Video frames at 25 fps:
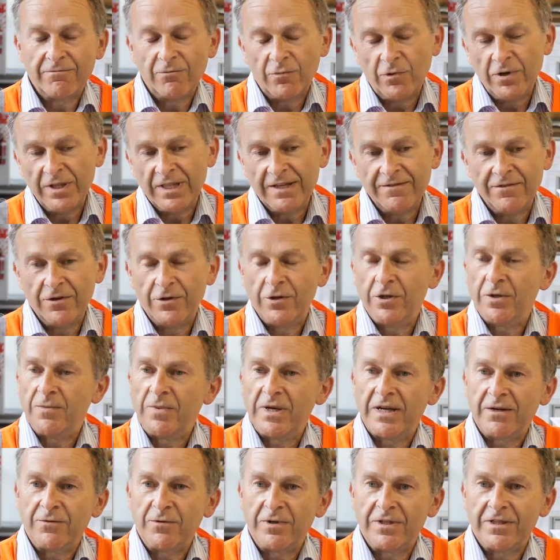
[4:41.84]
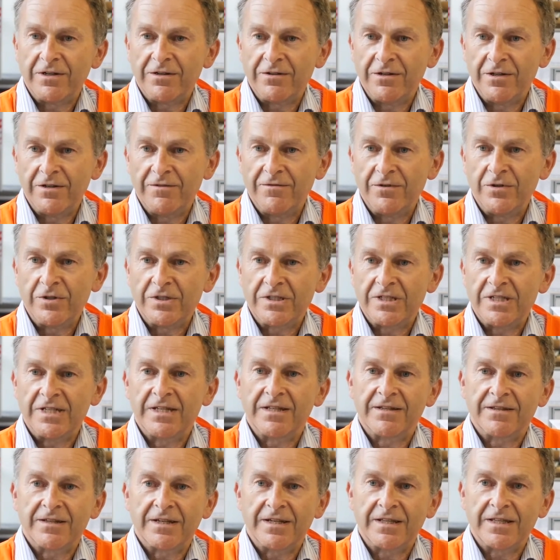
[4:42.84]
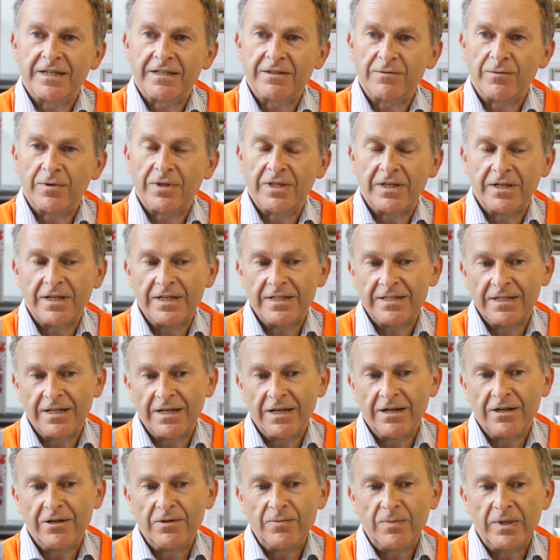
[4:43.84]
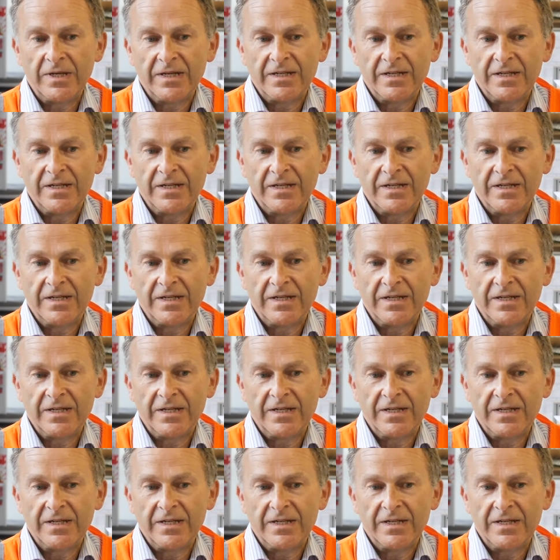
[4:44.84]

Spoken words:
what they've heard about when they're at university and think that's where they need to go.